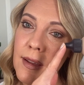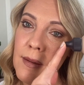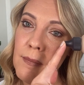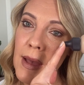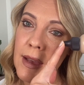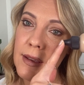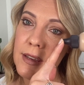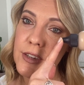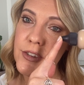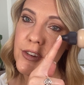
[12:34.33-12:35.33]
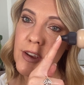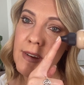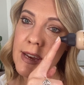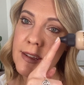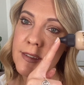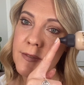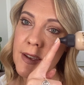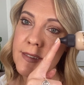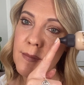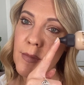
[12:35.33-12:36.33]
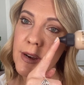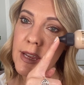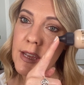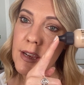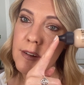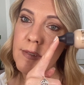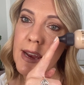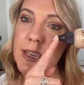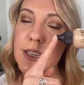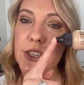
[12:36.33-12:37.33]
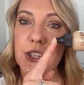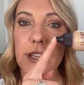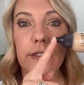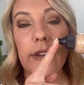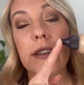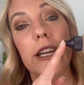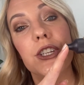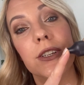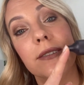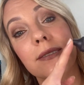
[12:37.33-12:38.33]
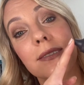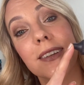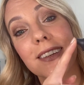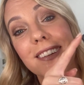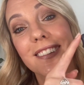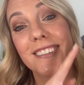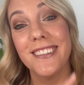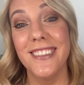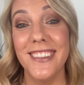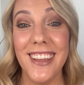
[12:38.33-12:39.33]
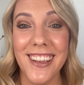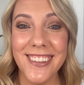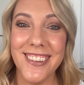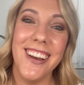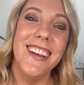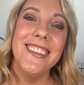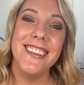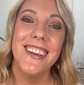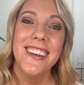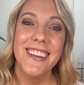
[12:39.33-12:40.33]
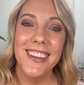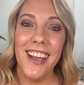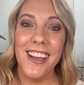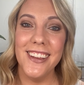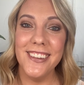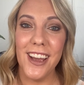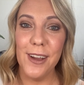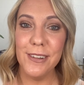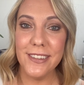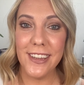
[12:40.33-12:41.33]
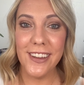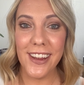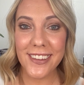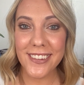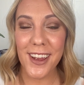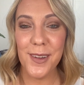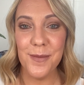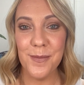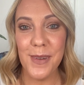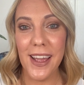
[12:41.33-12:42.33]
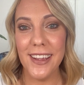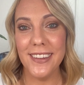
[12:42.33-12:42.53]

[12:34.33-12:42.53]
MAC Studio Radiance Face and Body Radiant Sheer Foundation. Thanks guys, and I will see you next time. Bye.